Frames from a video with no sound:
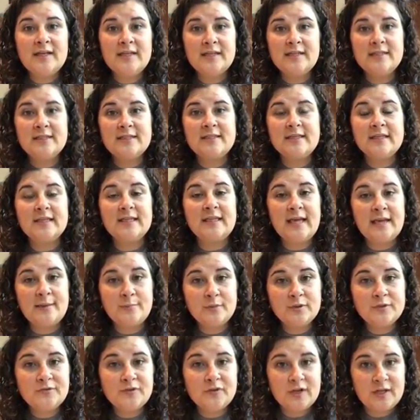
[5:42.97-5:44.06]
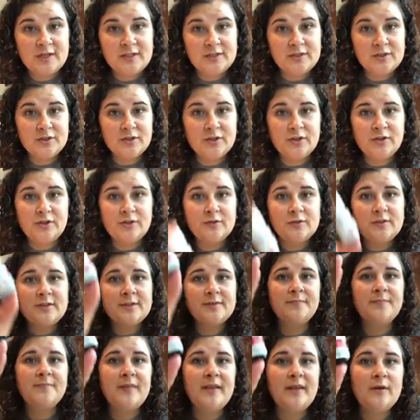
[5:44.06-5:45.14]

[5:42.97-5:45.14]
is labeled for internal use,